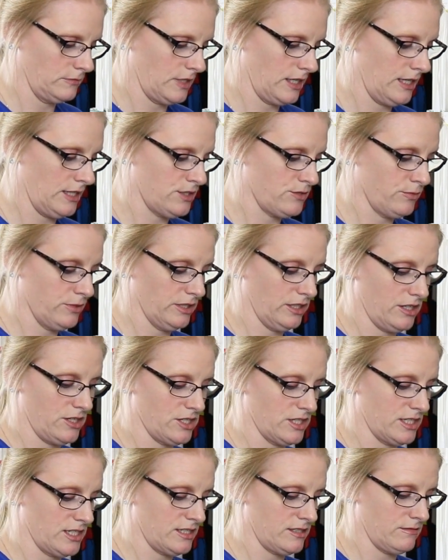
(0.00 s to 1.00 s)
It's really
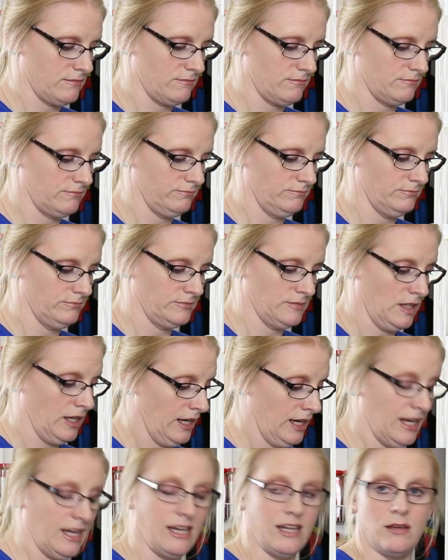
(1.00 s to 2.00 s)
just
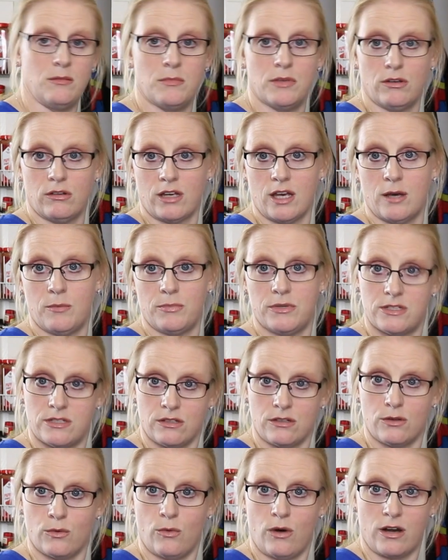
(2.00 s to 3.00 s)
heating milk up
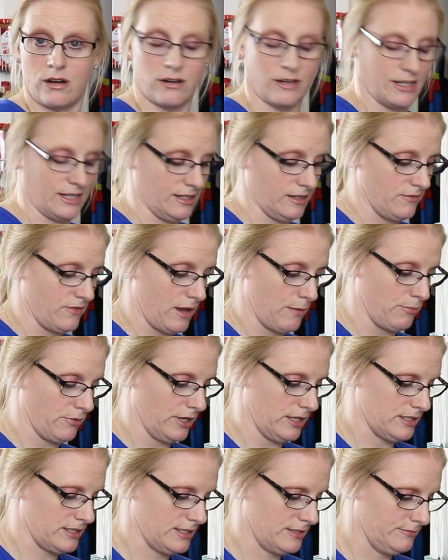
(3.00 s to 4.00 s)
until the water in it
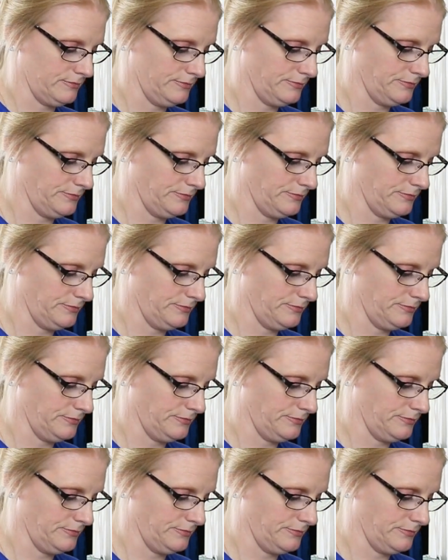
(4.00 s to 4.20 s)
evaporates.